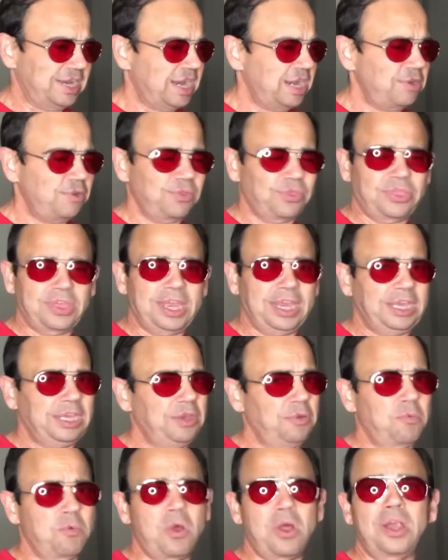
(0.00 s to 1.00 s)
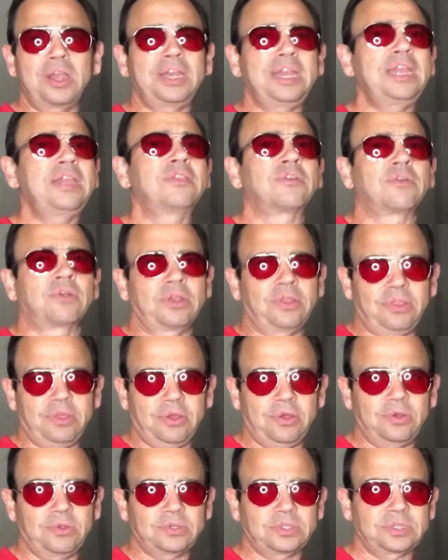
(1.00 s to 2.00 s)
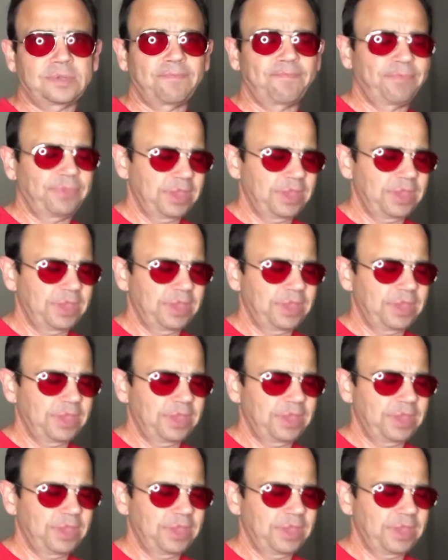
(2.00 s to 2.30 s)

I don't think you want either of those.